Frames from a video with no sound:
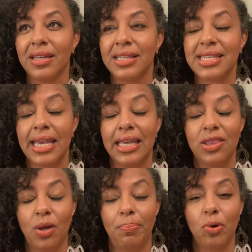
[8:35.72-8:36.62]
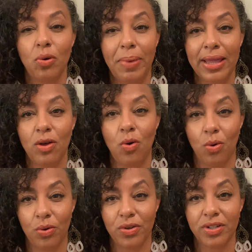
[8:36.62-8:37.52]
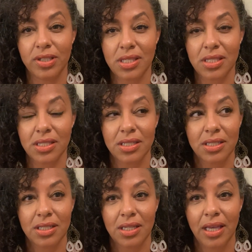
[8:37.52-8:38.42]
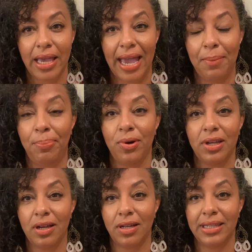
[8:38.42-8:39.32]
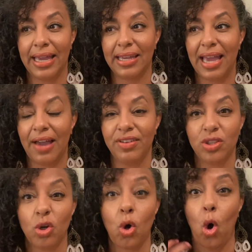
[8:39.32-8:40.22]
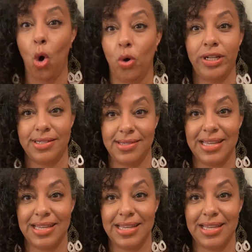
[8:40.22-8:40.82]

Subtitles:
taking the bull by the horns and putting on like having the cojones.